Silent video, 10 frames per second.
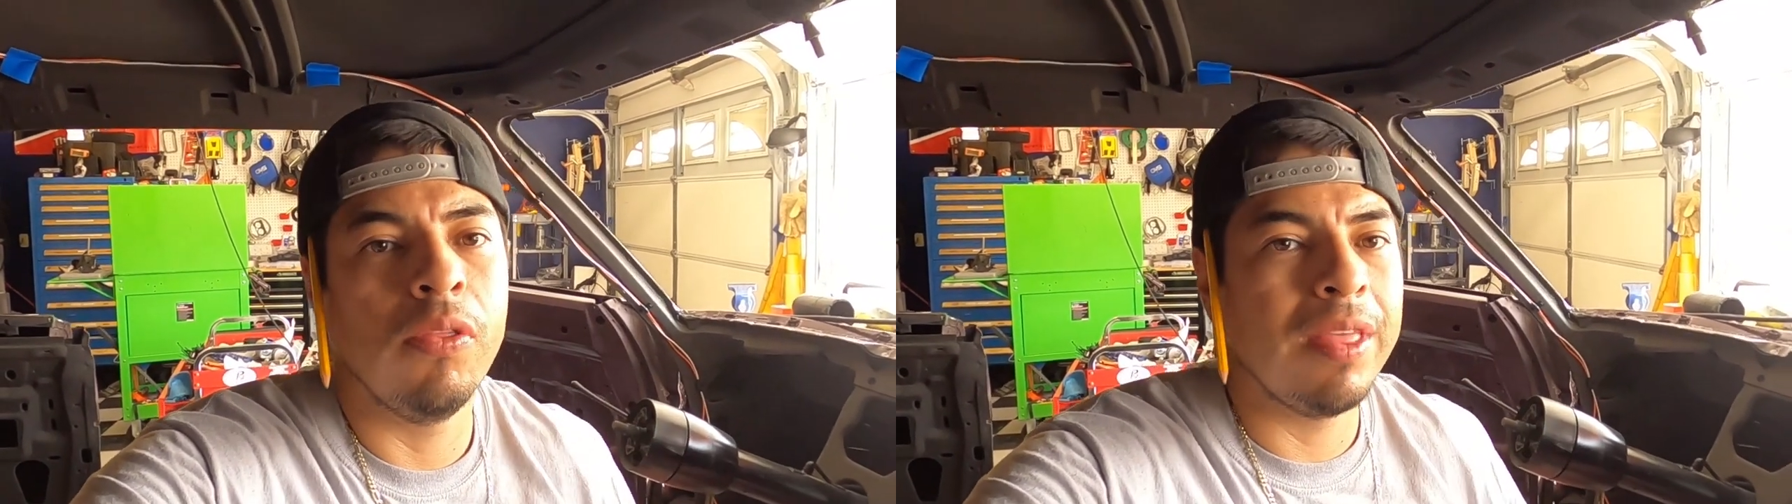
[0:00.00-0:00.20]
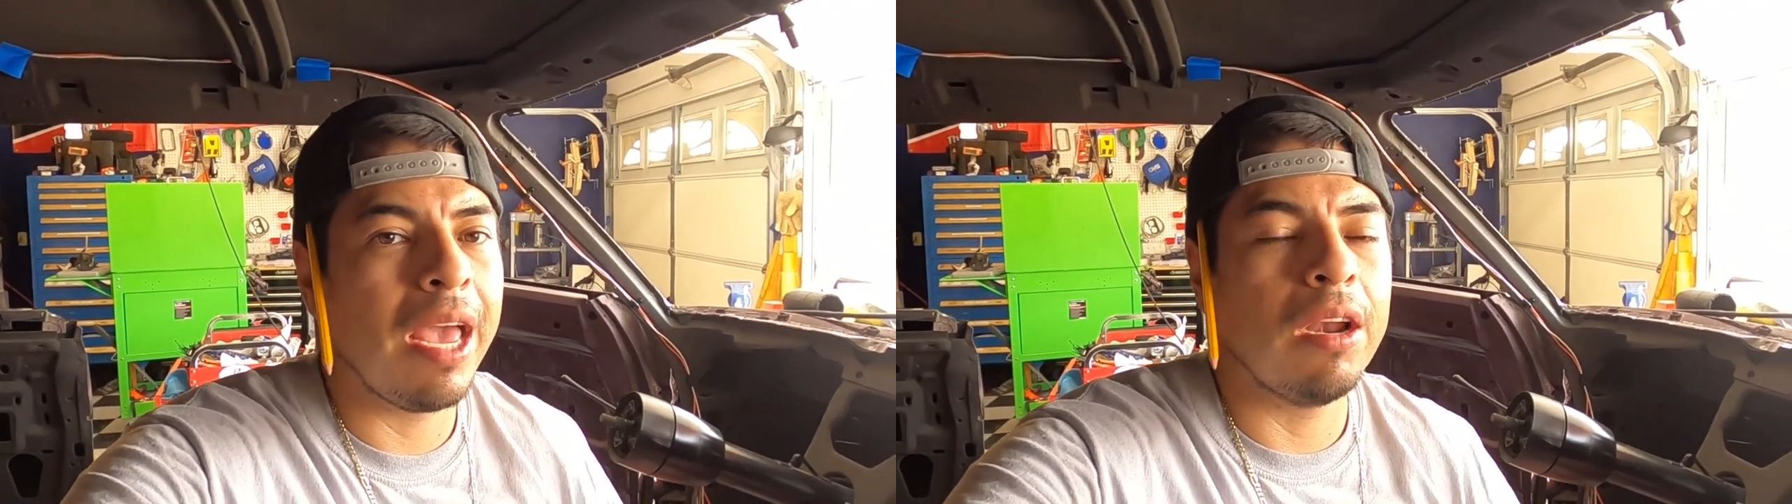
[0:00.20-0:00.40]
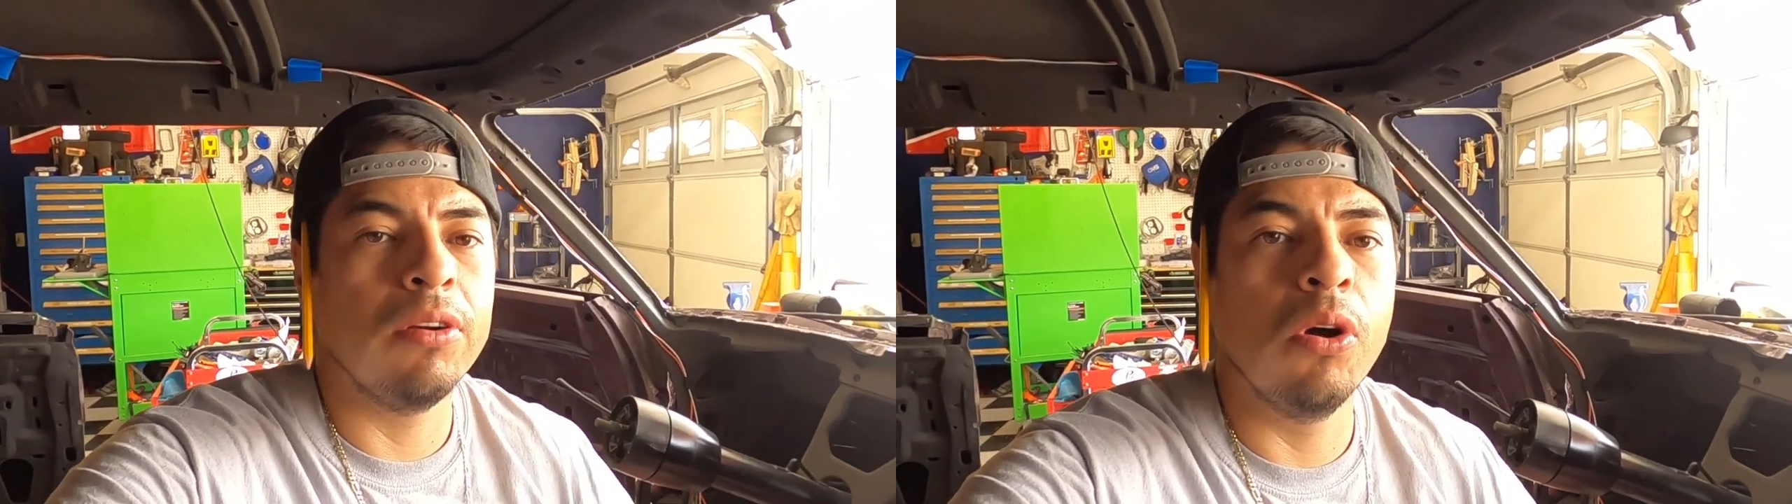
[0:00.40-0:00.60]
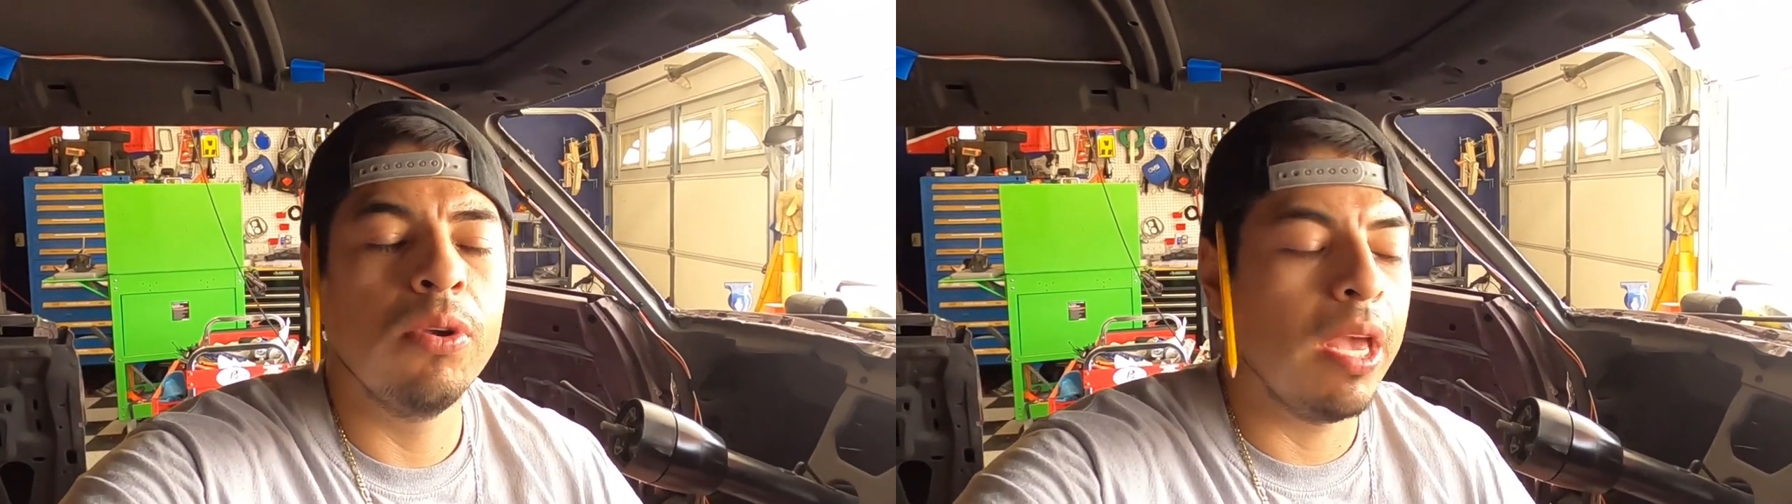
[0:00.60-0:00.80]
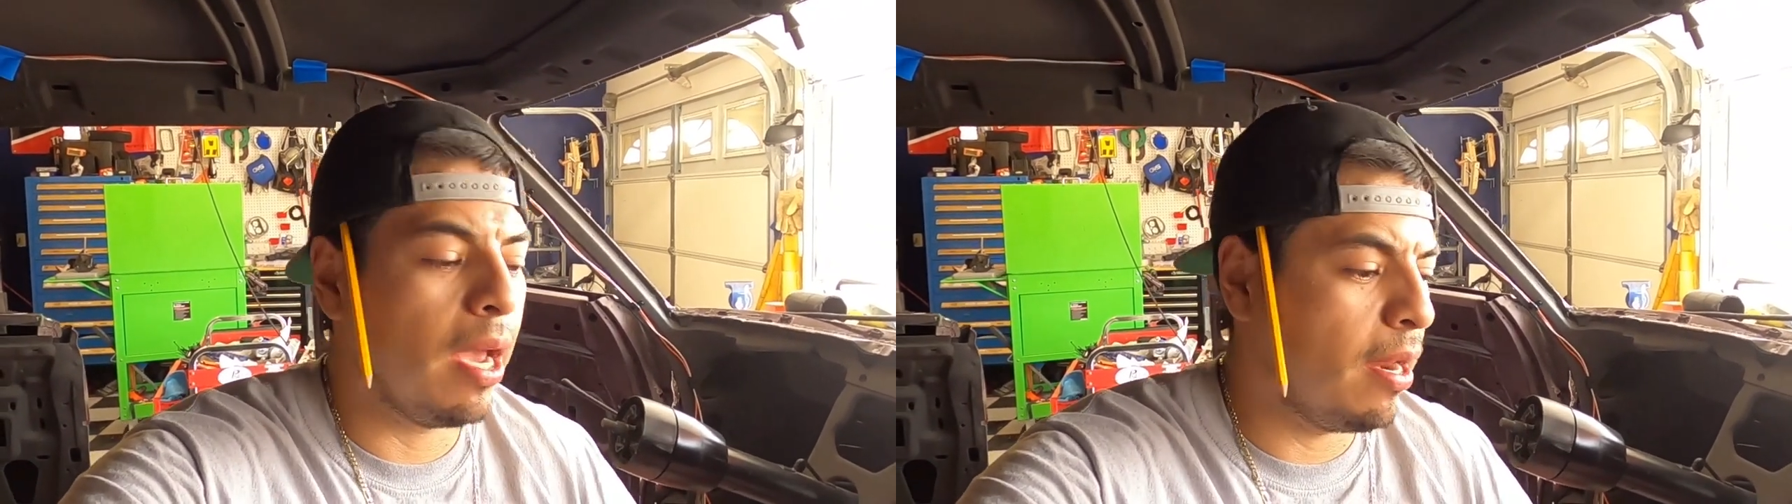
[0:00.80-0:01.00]
on that. I don't know
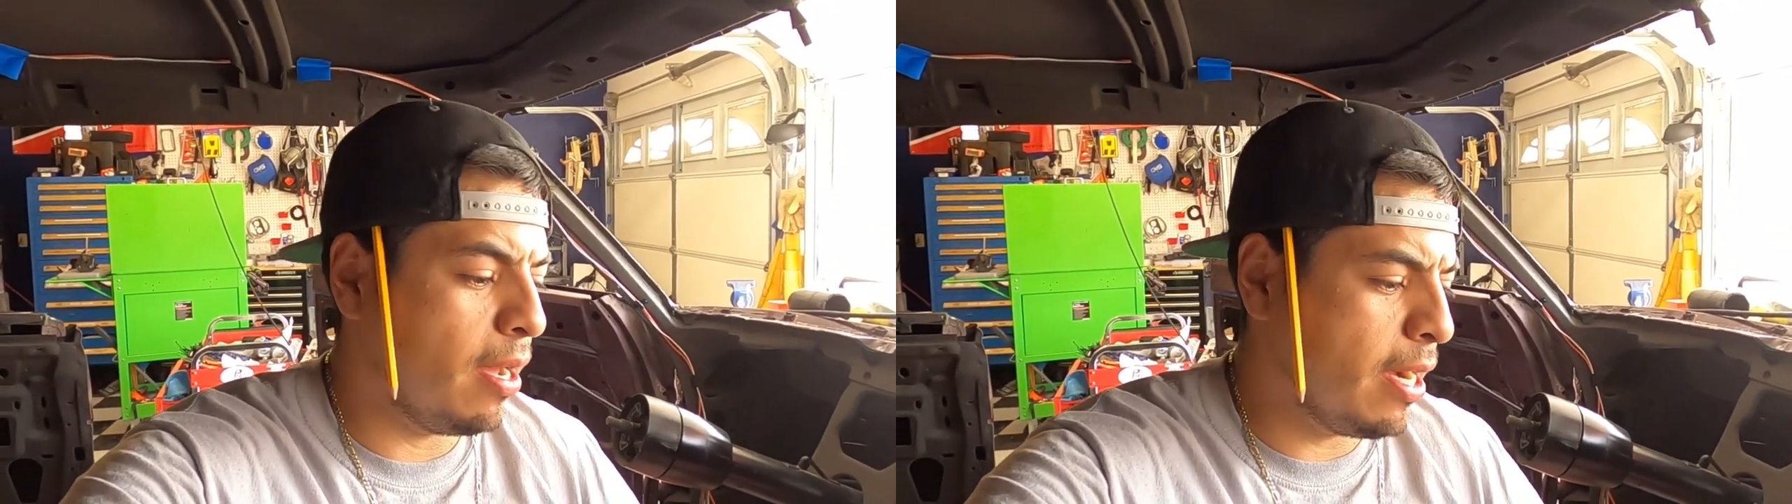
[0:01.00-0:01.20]
yet.